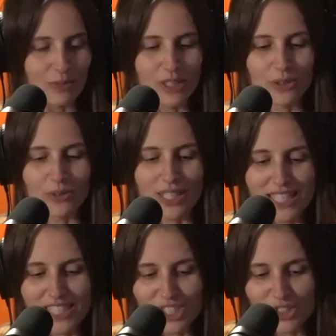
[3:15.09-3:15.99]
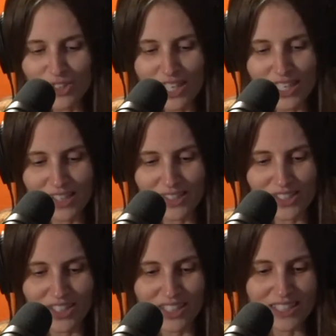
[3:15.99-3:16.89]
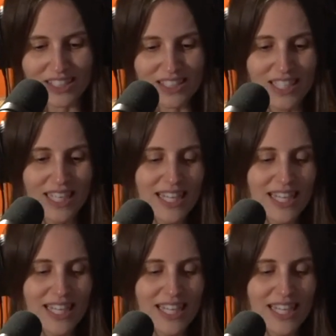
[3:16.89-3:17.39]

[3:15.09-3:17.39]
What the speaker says: We go into training our dogs.